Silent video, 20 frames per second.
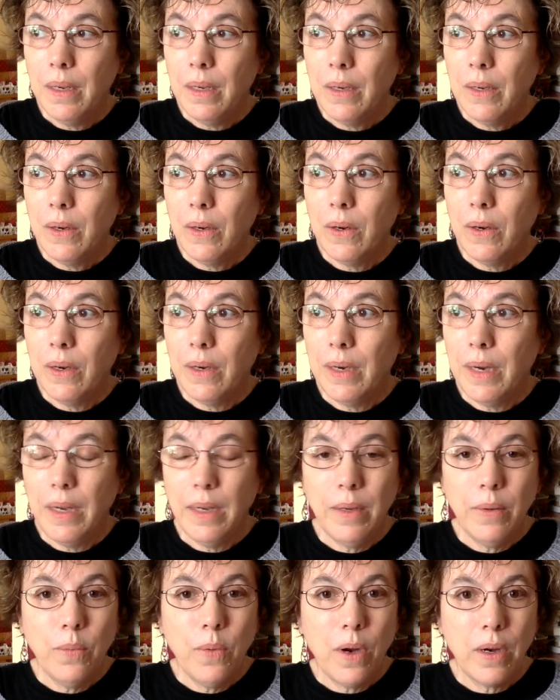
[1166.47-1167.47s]
on
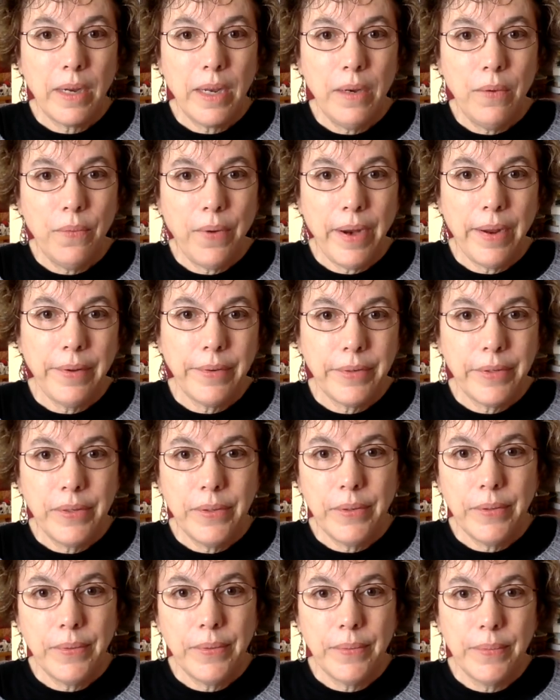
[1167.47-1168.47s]
a walking route
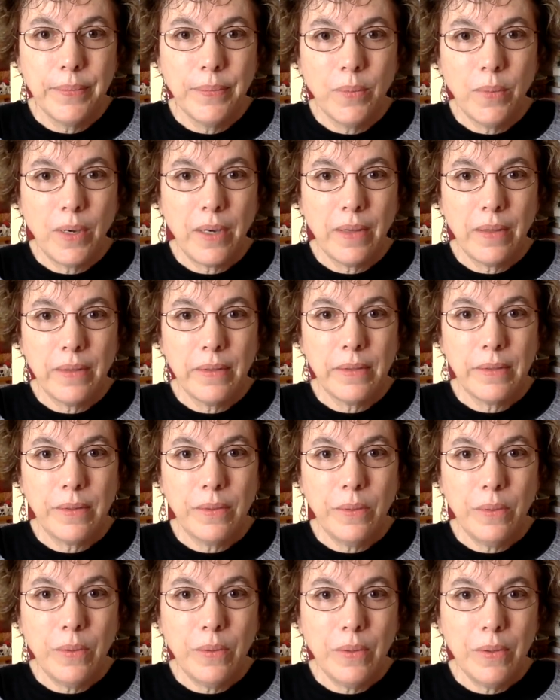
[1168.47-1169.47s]
to one of the
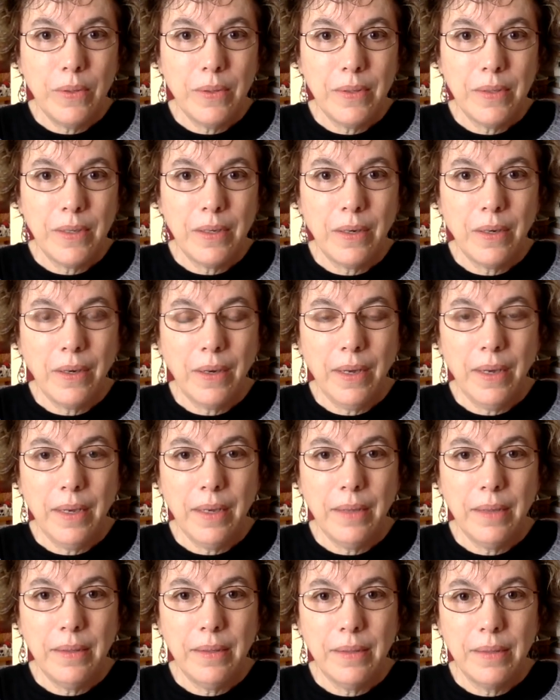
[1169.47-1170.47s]
schools, and our
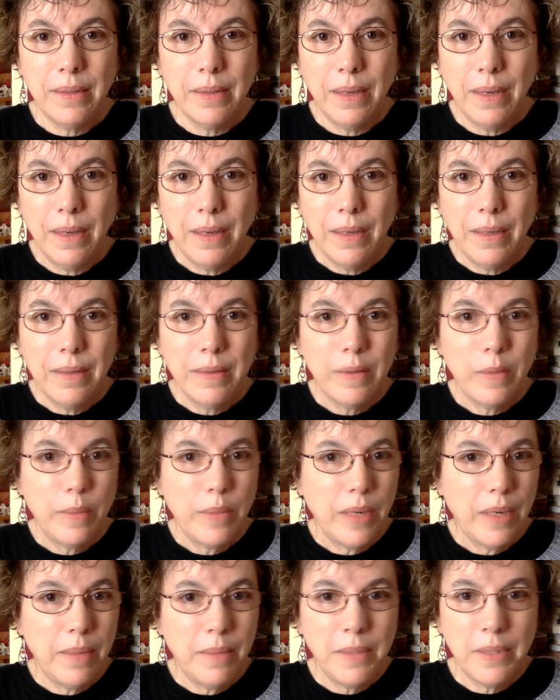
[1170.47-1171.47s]
kids,
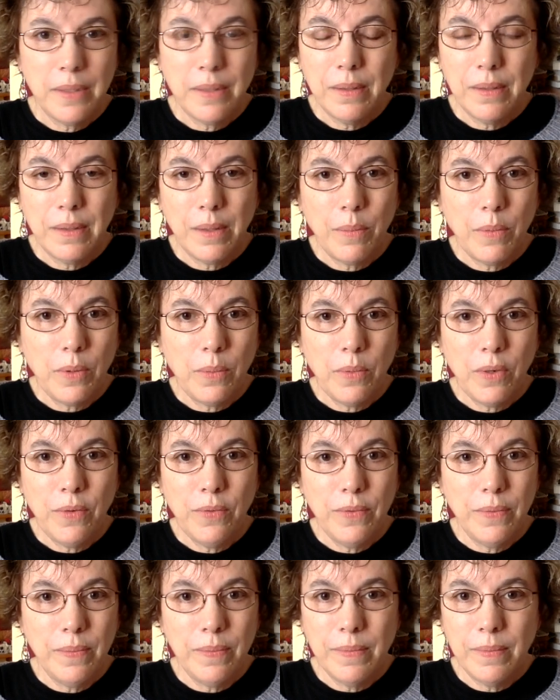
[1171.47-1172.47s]
sometimes someone would
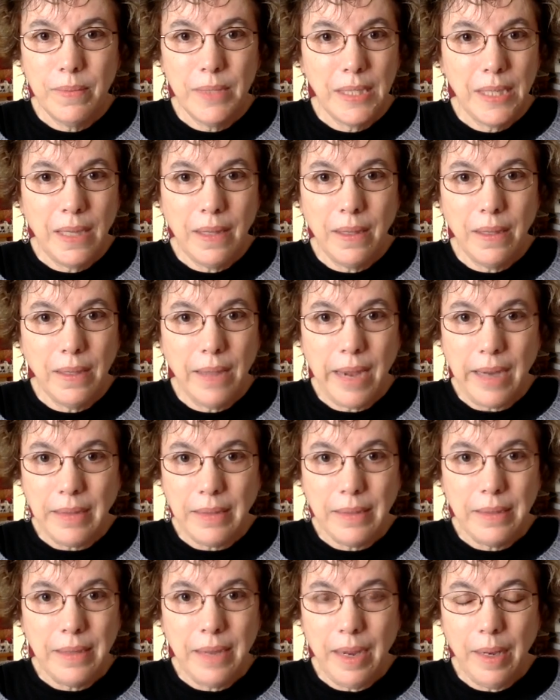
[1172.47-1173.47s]
see the
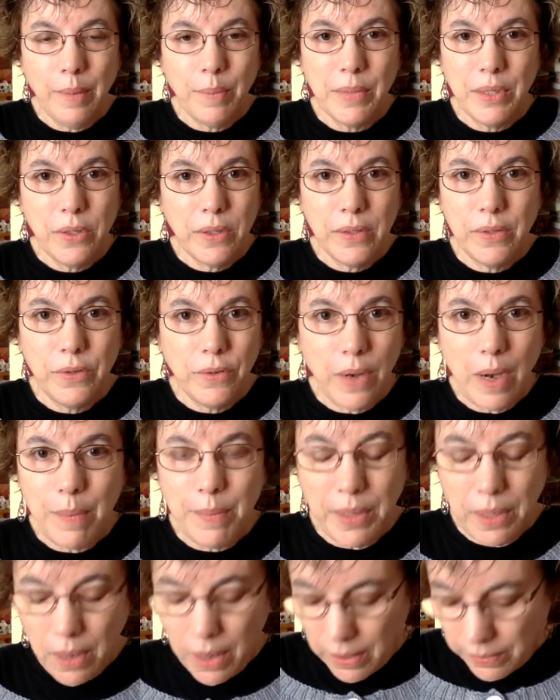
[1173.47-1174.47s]
last name and just drop
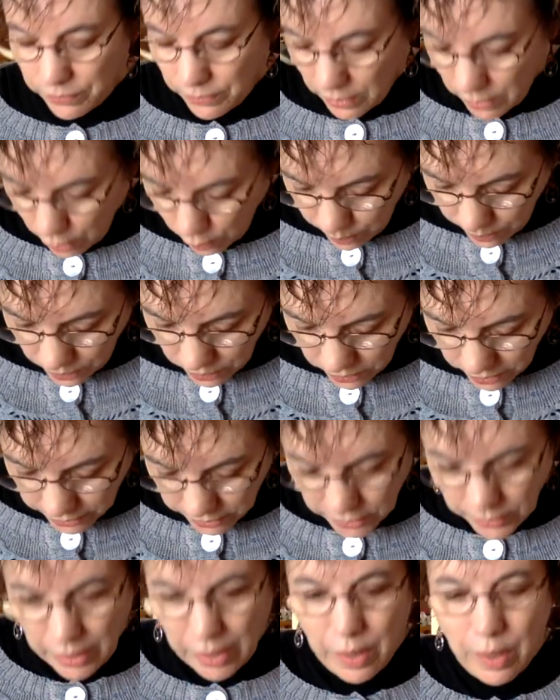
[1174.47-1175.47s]
it off on our porch.